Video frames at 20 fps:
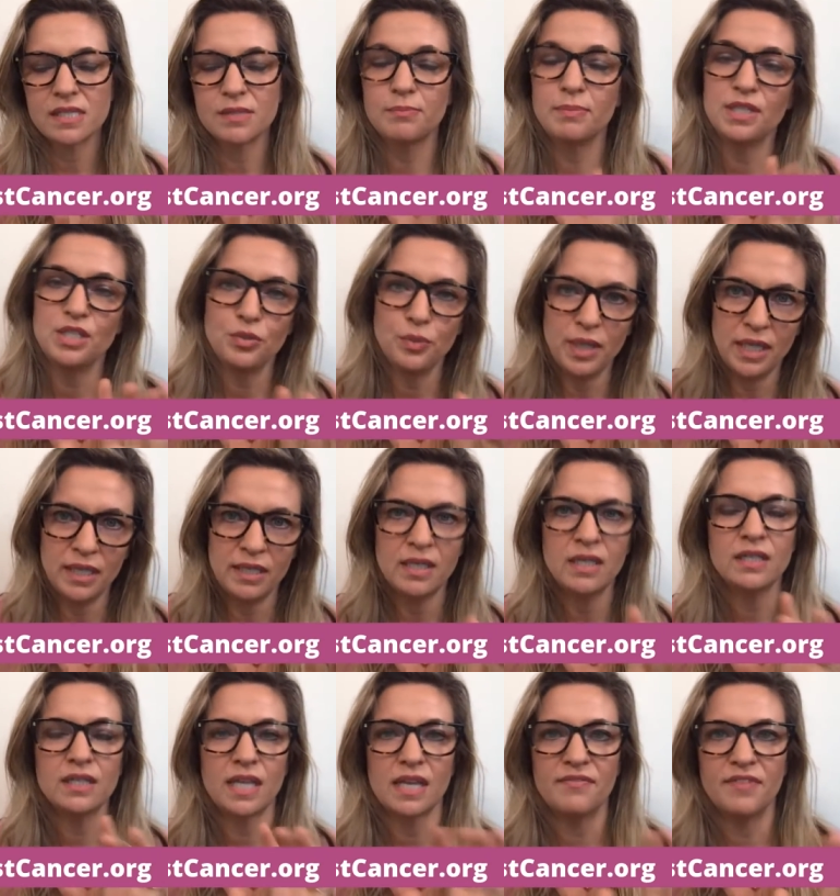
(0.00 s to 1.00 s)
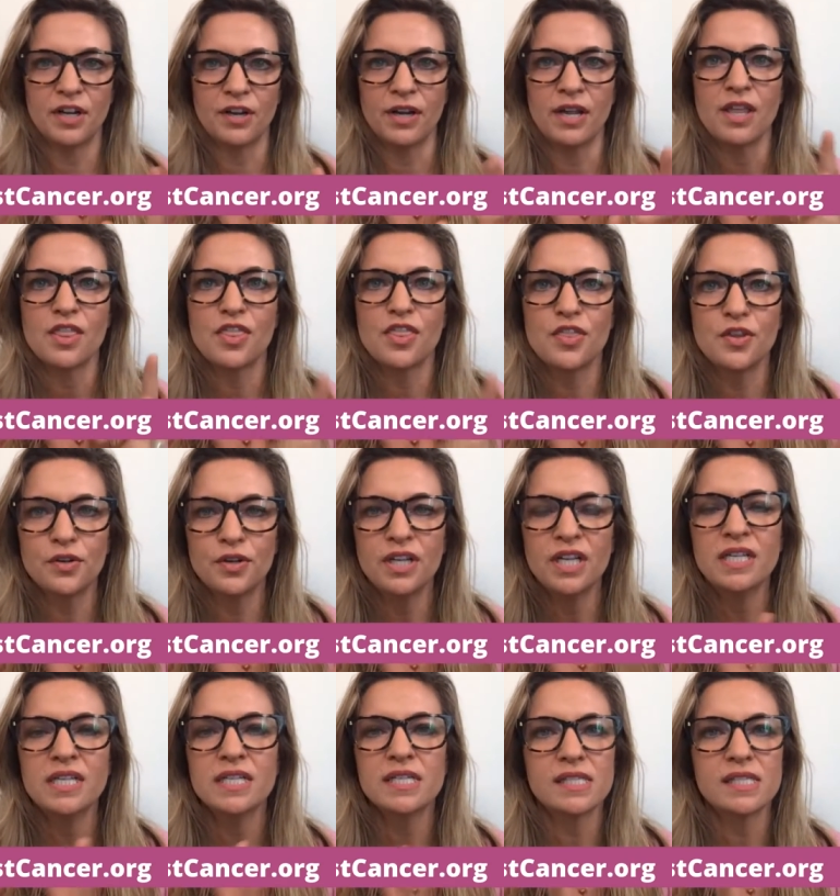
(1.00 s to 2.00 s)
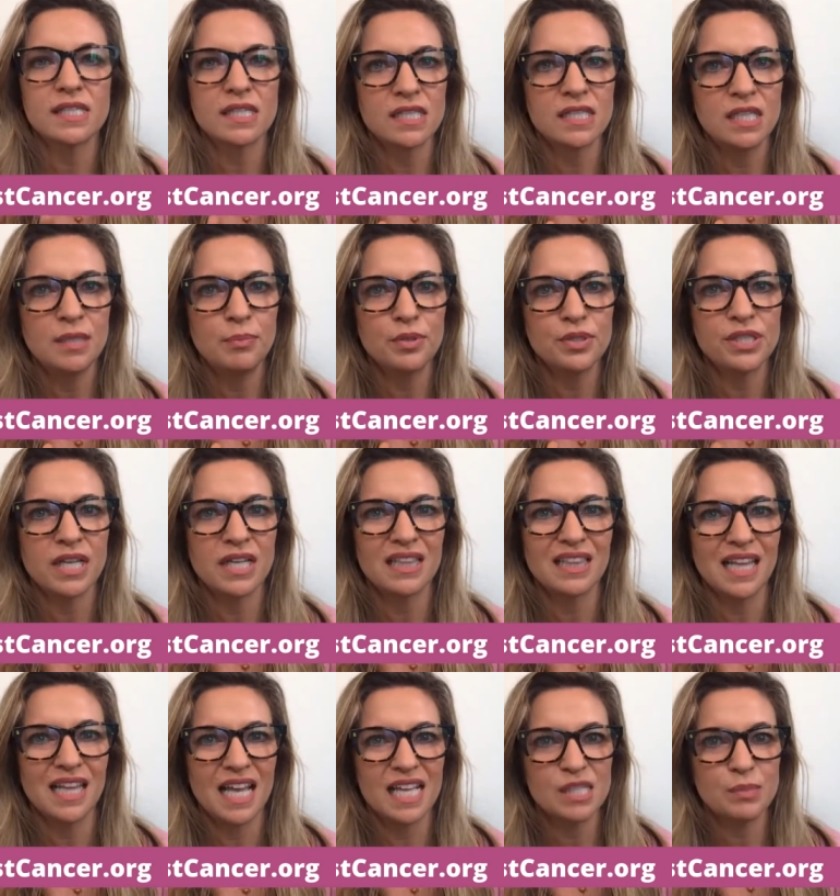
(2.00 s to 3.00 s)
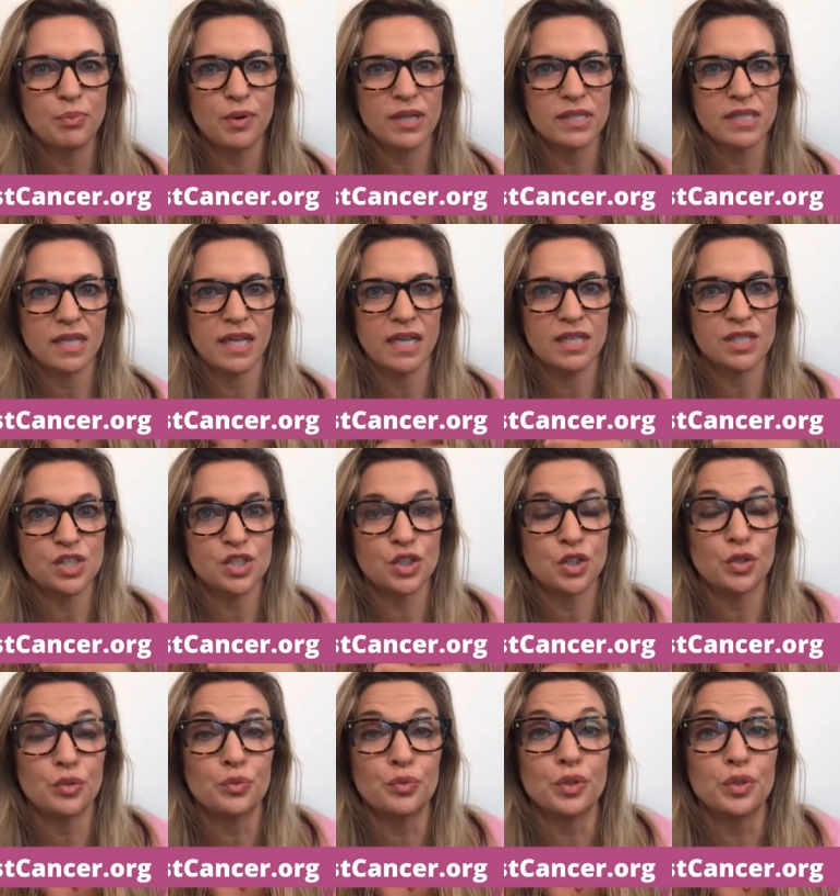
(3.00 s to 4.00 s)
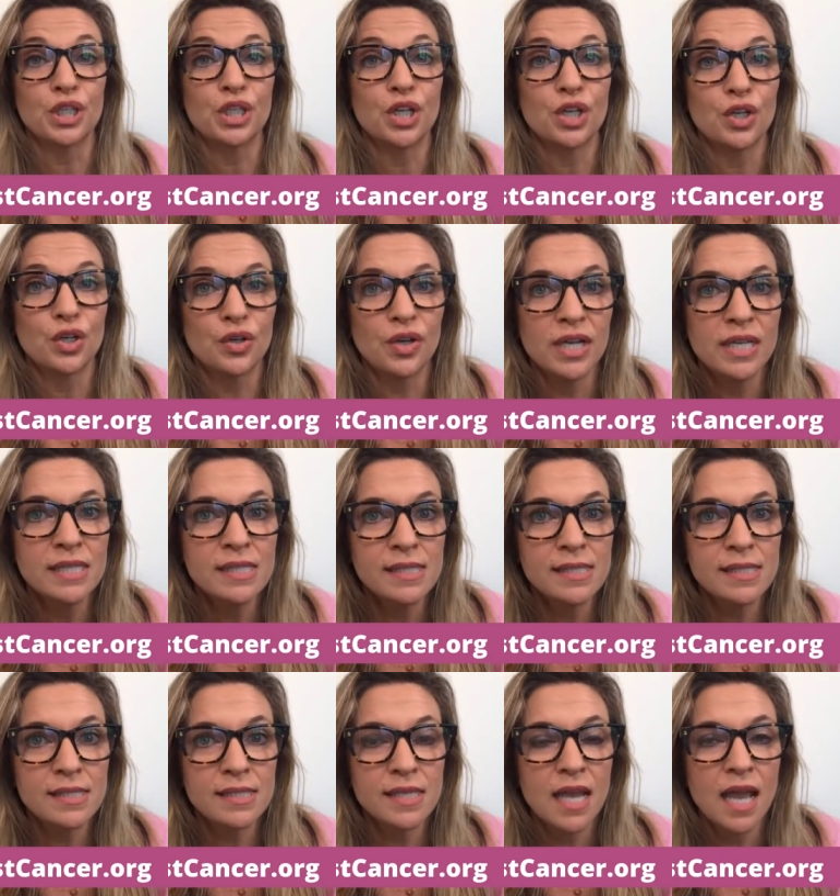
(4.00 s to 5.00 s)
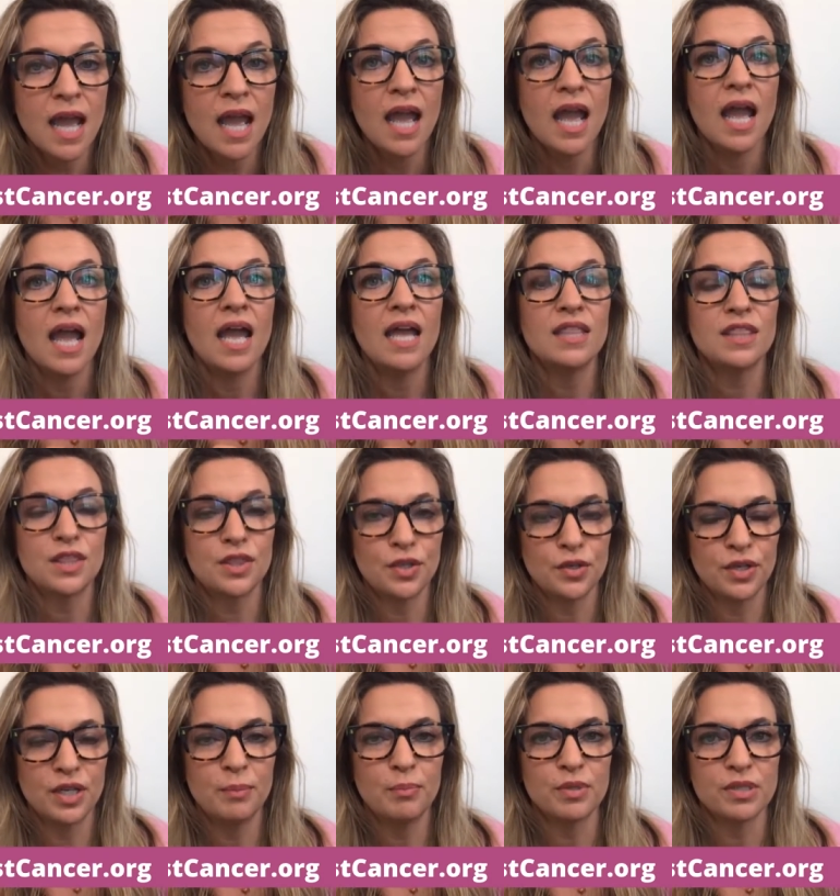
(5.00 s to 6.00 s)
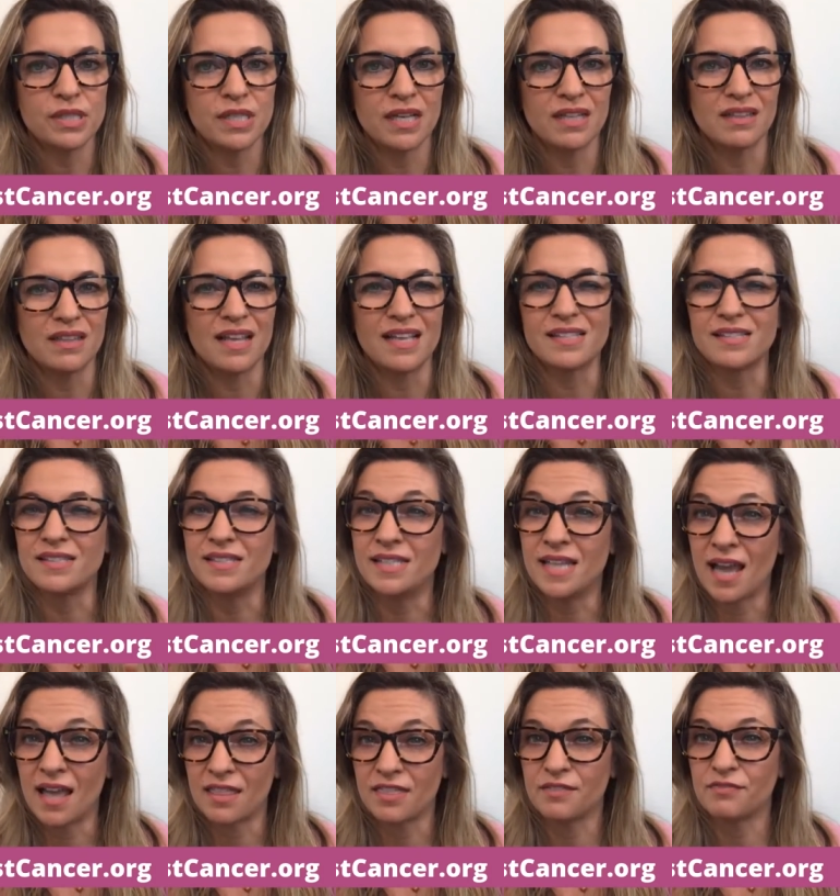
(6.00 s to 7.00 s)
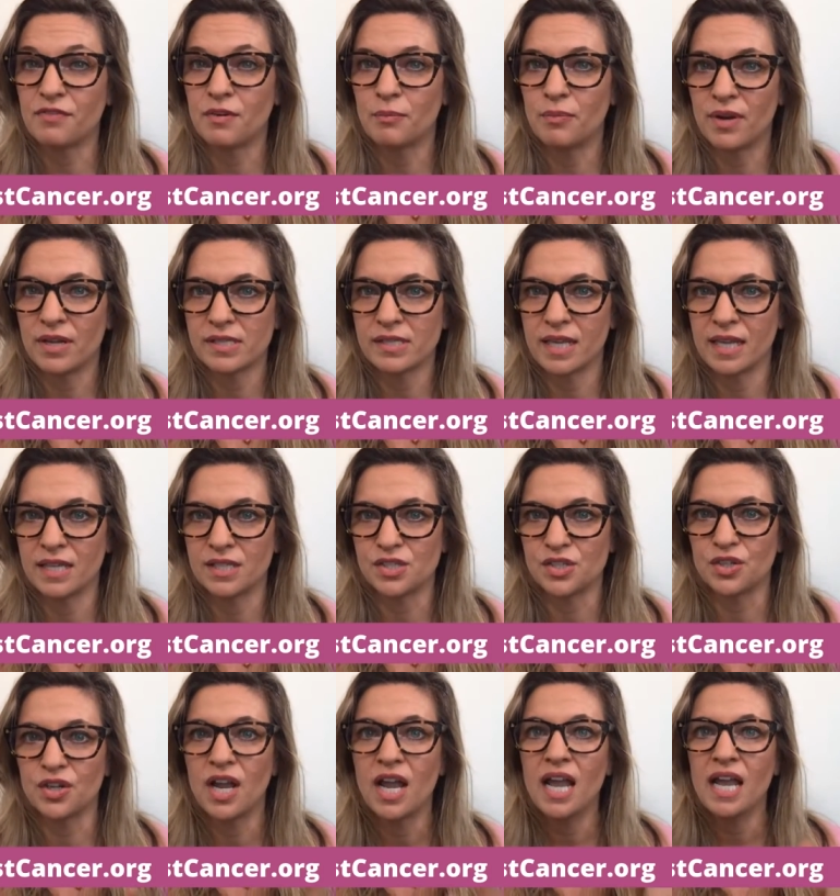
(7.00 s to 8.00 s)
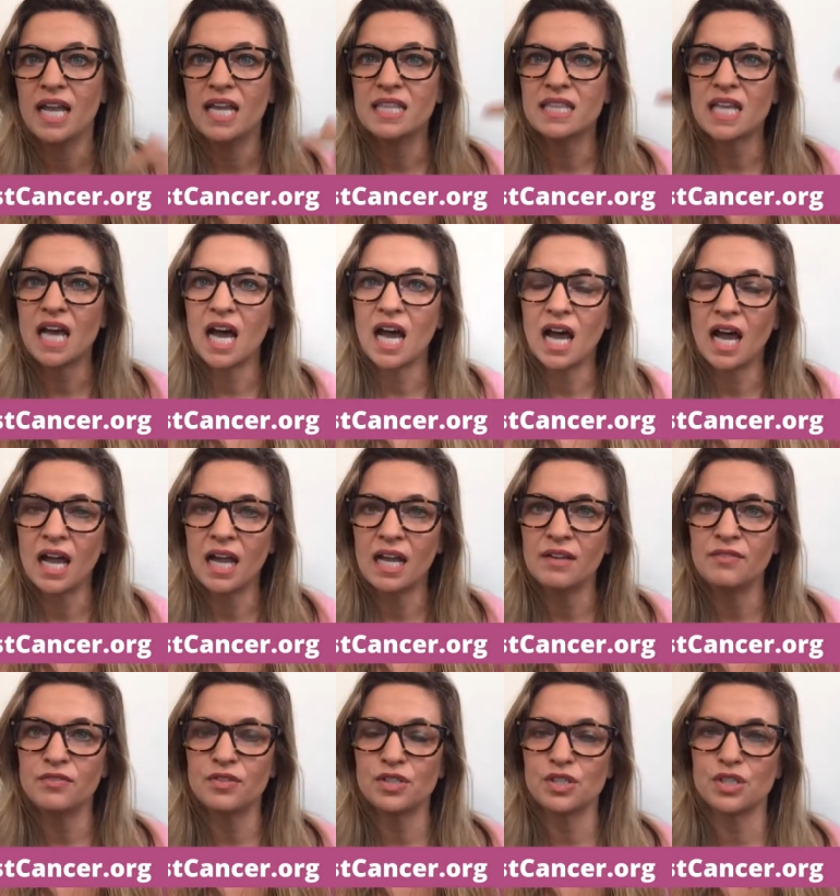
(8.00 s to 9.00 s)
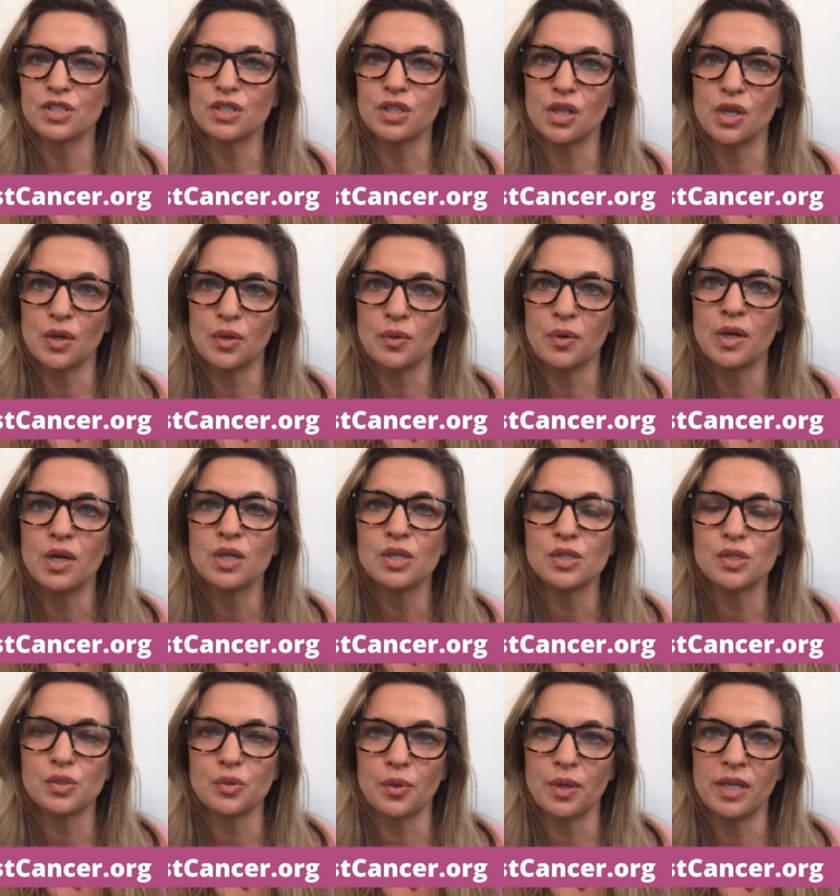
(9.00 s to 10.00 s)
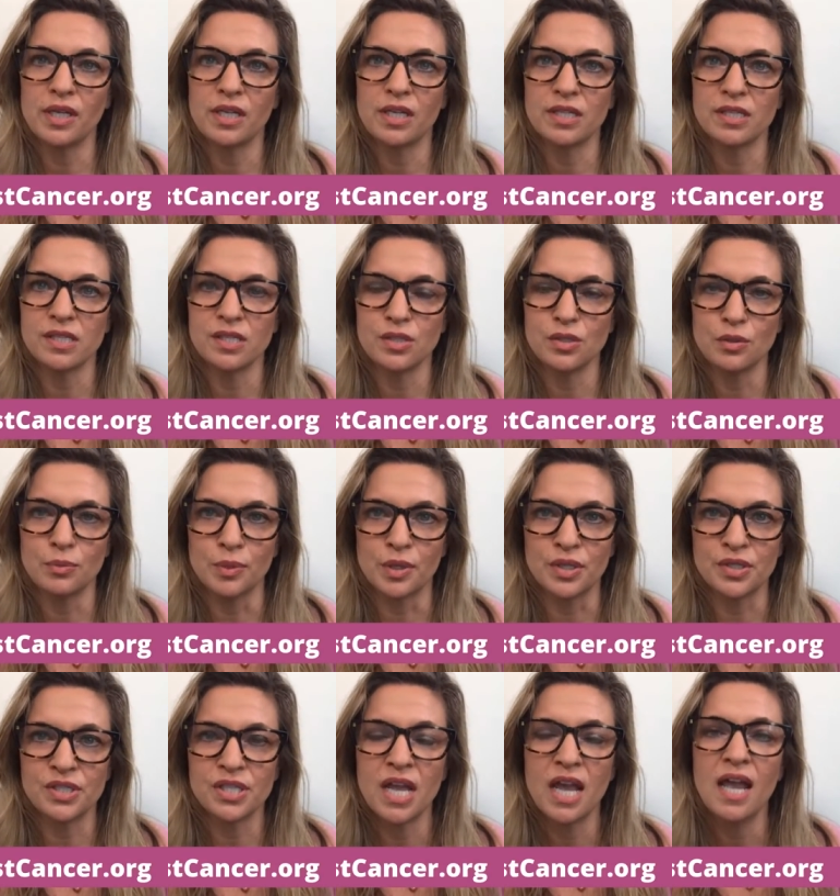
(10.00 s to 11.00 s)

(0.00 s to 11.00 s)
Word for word: between, they vary 30 to 60% less breast cancer recurrence and 30% less death from breast cancer in the high versus low soy consumers.